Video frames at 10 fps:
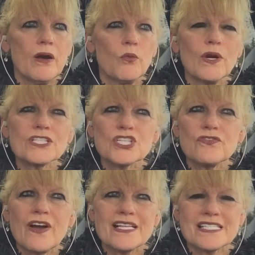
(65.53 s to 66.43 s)
Once you
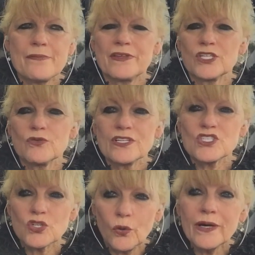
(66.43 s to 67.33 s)
find something you
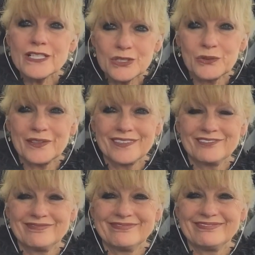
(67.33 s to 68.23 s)
enjoy doing,
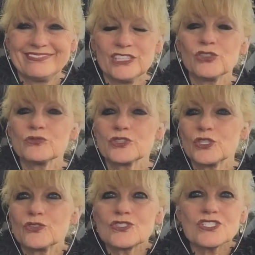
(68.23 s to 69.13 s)
you'll
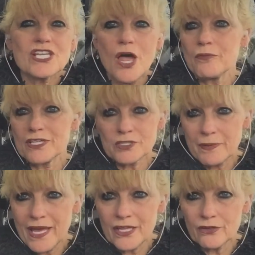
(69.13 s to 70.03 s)
do so much
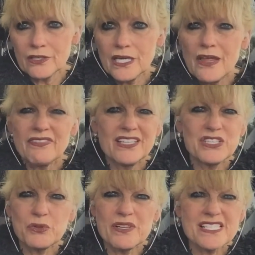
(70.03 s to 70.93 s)
better than
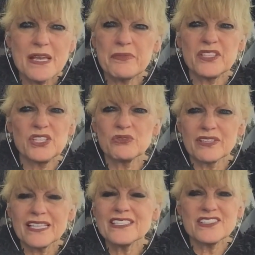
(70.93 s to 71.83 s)
doing something you
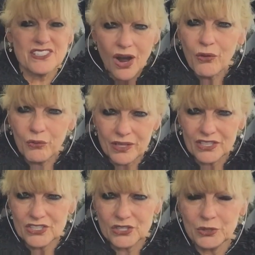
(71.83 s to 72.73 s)
really don't want to
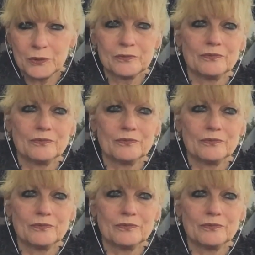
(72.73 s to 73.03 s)
do.